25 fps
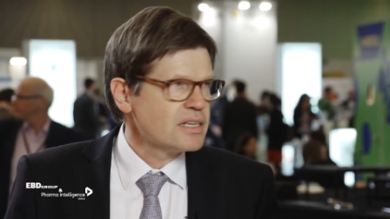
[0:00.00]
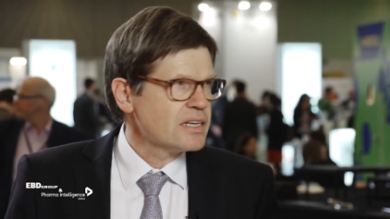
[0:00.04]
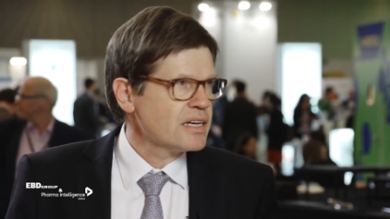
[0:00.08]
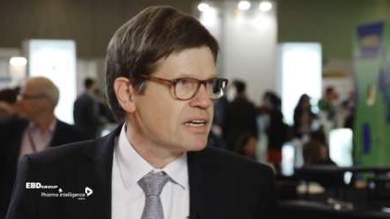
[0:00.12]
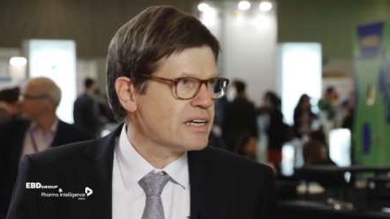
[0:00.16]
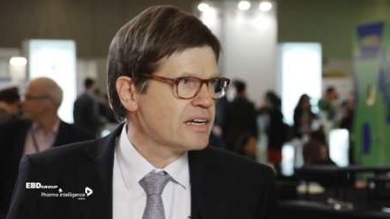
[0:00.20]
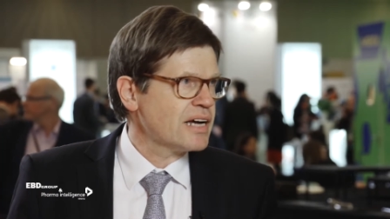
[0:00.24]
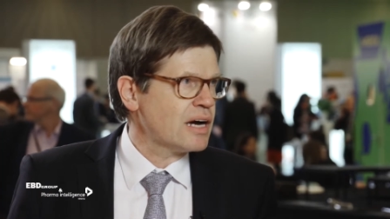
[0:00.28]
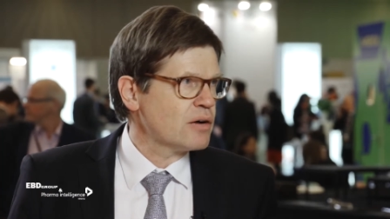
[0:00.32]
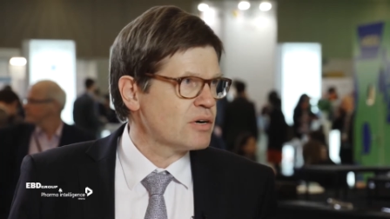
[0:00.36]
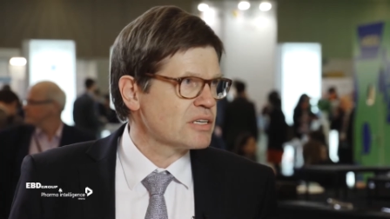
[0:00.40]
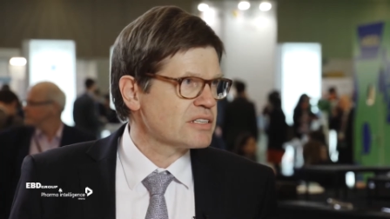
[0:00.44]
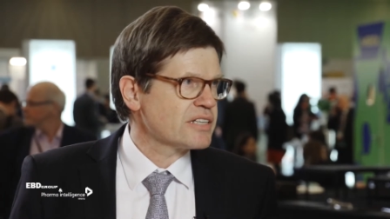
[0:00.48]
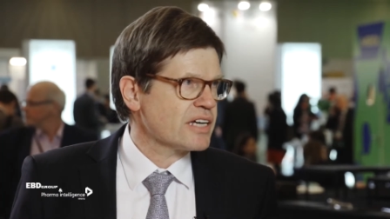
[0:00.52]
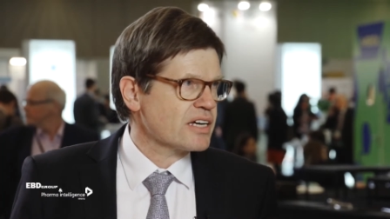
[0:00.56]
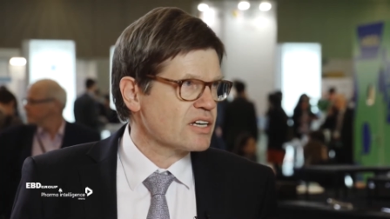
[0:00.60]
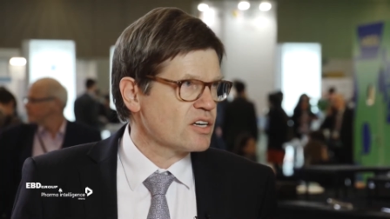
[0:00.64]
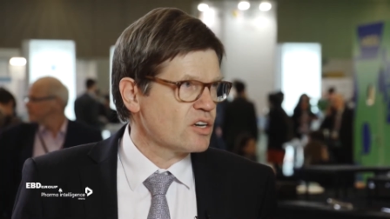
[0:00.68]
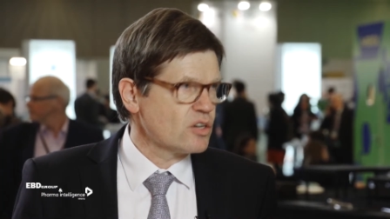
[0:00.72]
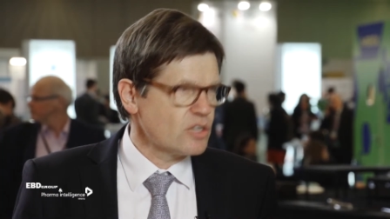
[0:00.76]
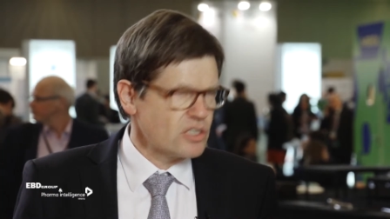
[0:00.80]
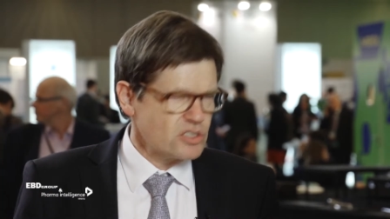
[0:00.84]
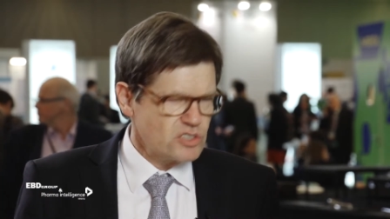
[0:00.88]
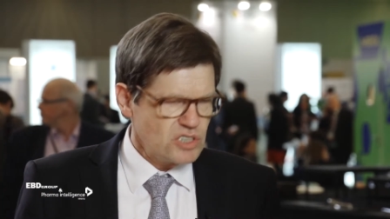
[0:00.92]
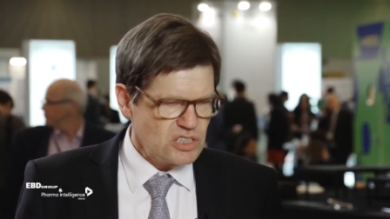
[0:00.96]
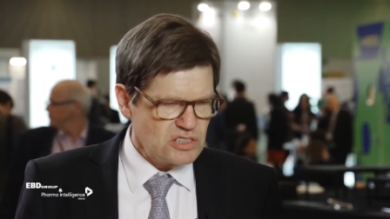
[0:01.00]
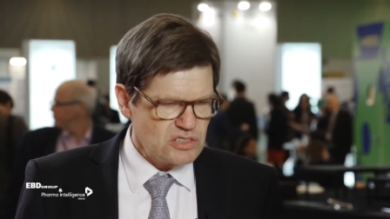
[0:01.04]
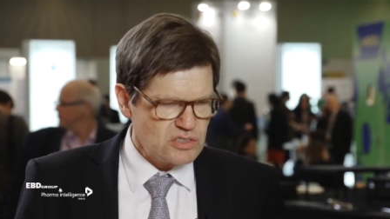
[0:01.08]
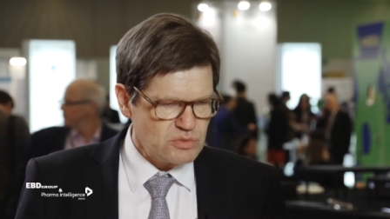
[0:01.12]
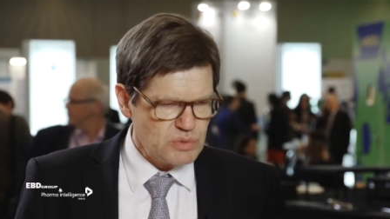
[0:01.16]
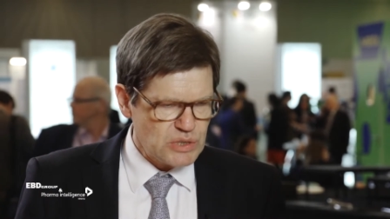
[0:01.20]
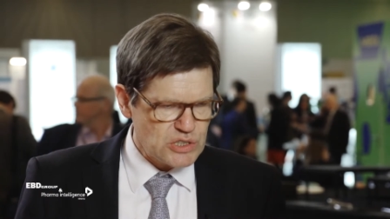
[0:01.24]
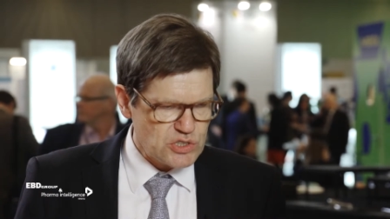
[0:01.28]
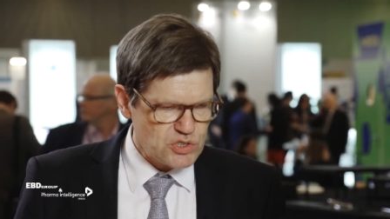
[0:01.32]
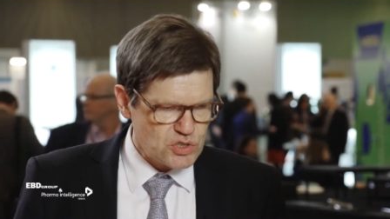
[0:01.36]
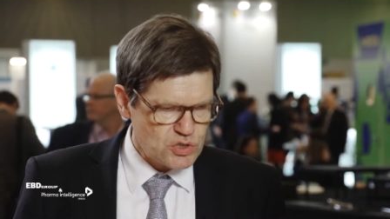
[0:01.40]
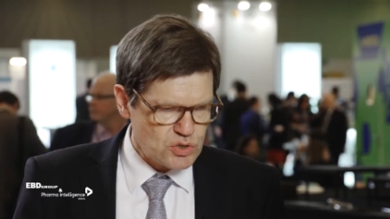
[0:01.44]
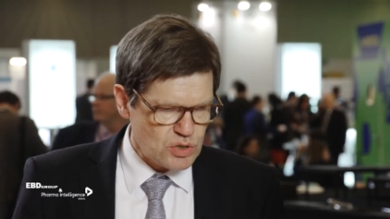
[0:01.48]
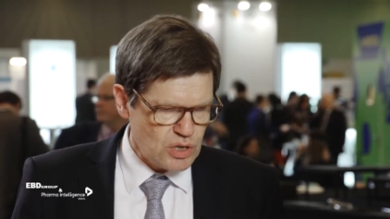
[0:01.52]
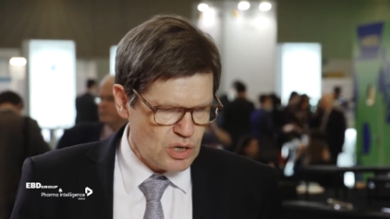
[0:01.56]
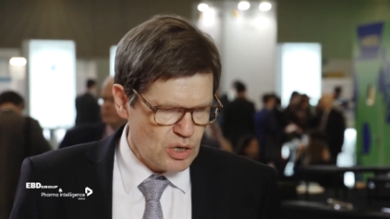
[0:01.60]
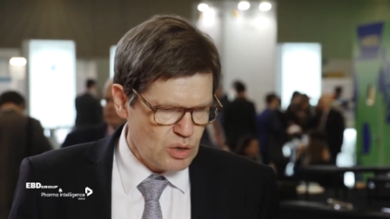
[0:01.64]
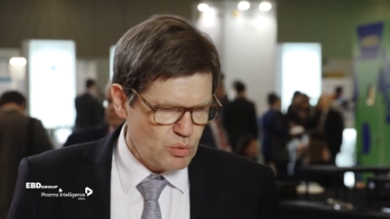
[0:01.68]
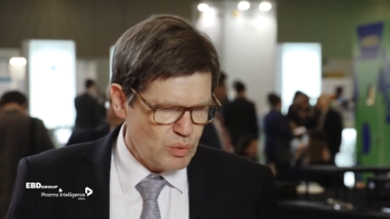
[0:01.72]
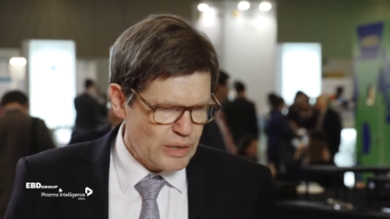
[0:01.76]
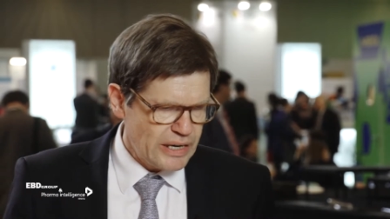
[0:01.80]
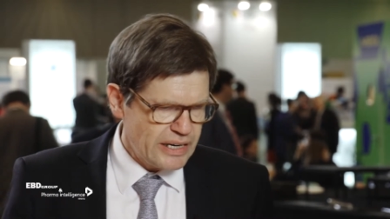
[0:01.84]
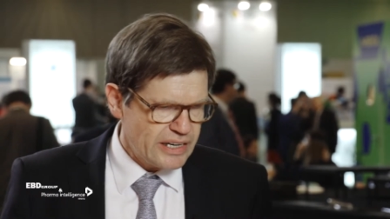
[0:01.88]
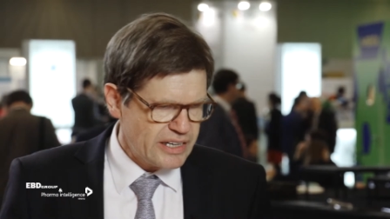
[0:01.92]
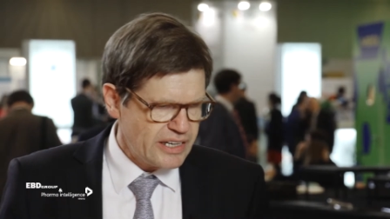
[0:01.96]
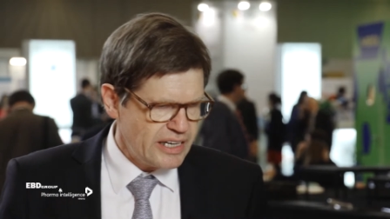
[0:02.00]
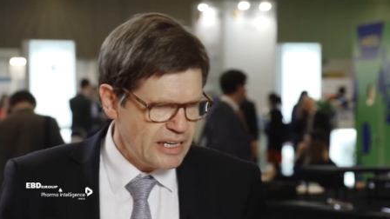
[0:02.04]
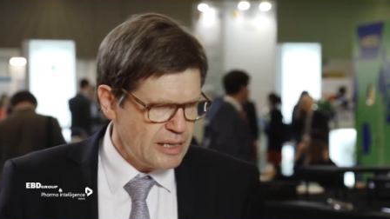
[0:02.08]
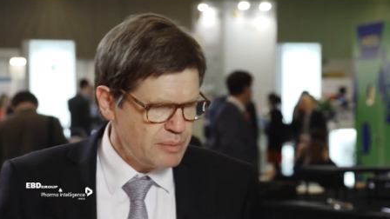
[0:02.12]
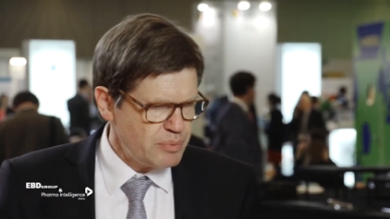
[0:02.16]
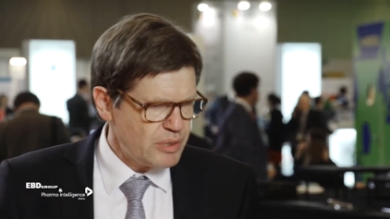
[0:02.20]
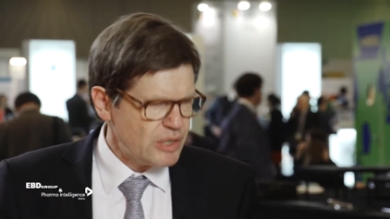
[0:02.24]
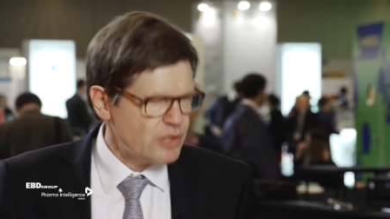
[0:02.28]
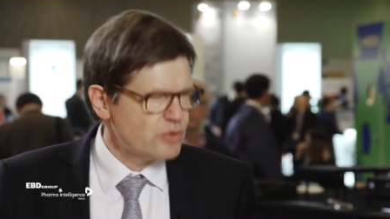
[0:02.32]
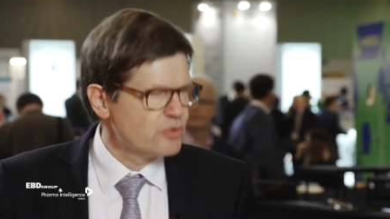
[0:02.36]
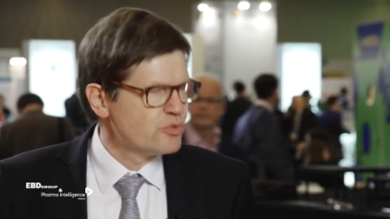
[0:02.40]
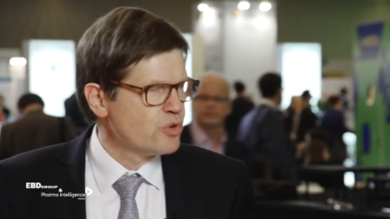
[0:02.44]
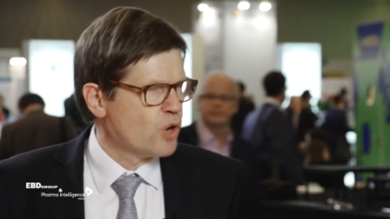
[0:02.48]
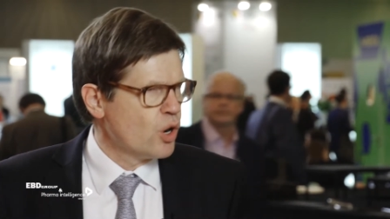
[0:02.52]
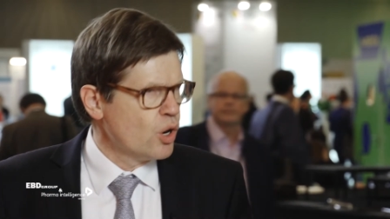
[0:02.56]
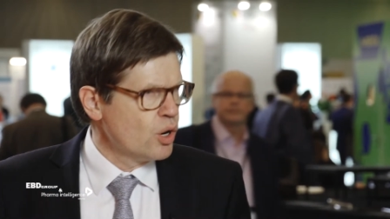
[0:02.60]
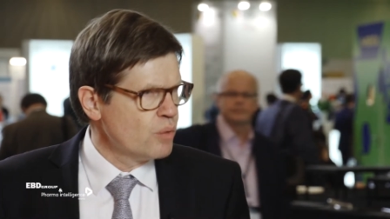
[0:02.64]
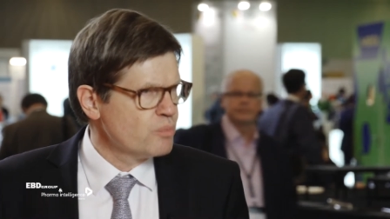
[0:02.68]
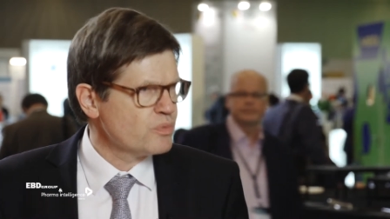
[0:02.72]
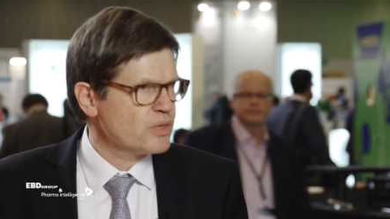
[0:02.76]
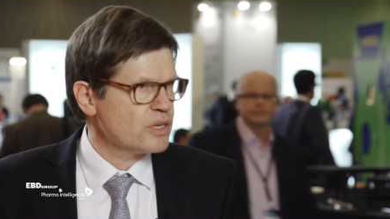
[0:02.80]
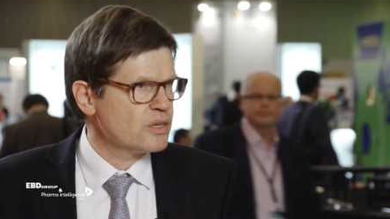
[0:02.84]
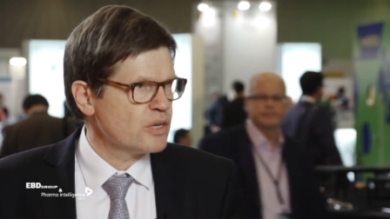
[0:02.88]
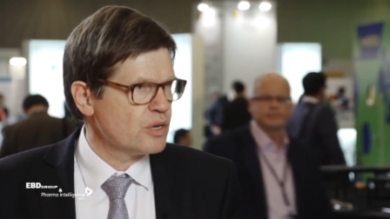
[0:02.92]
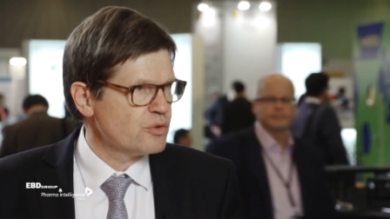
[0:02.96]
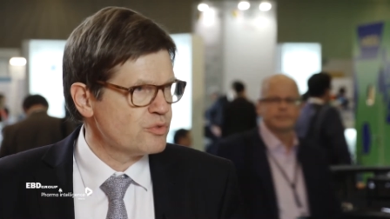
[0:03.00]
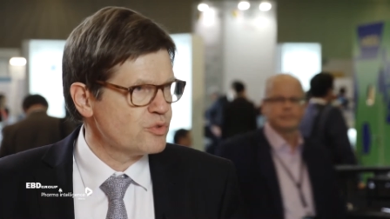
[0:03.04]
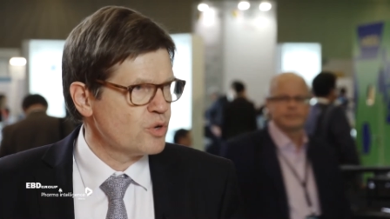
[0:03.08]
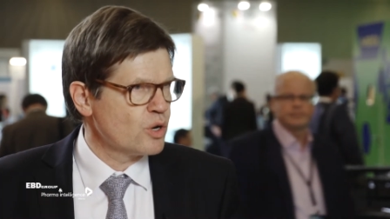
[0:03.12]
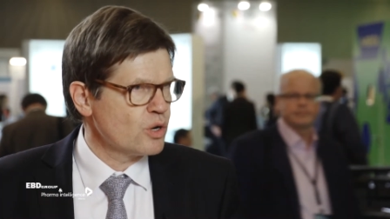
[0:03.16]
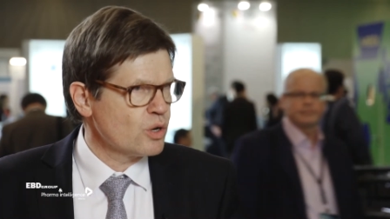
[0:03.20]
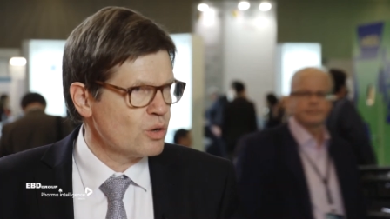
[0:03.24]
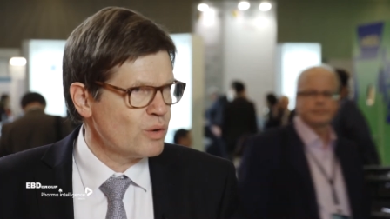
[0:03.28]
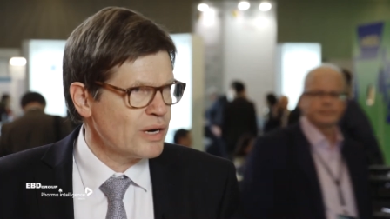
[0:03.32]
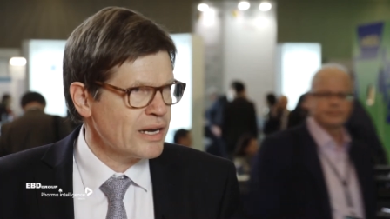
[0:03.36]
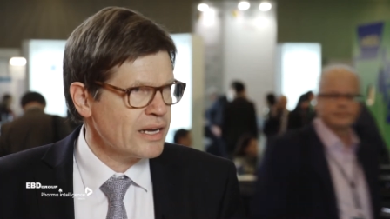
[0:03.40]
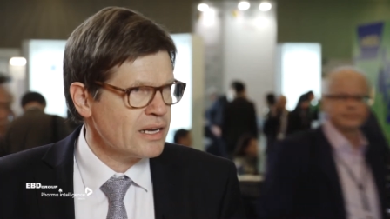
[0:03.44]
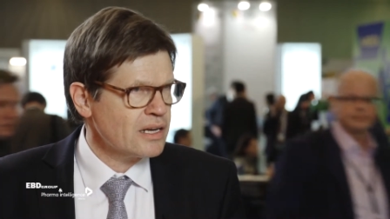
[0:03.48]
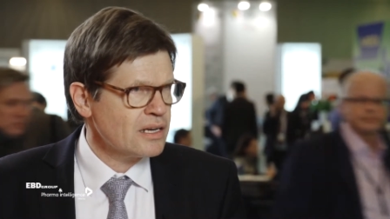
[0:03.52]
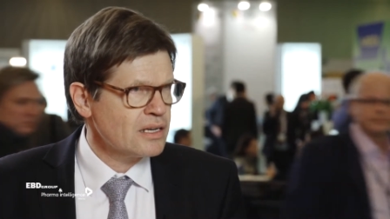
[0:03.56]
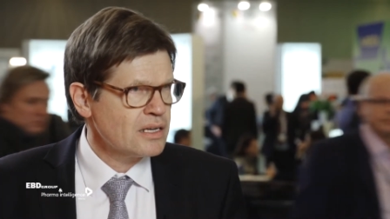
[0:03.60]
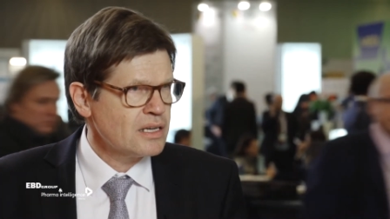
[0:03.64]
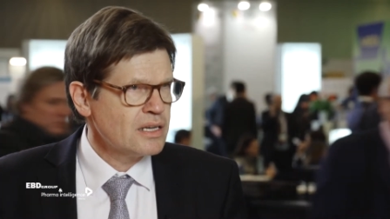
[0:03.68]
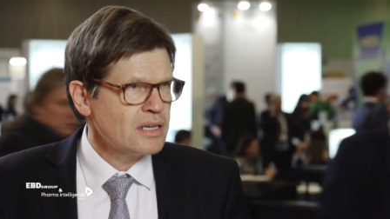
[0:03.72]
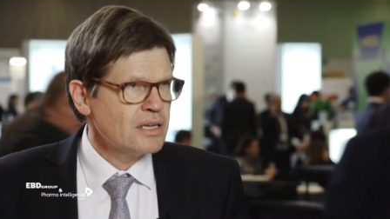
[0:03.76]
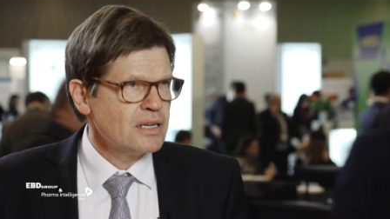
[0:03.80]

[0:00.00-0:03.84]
in our technologies, which we keep informed and are following.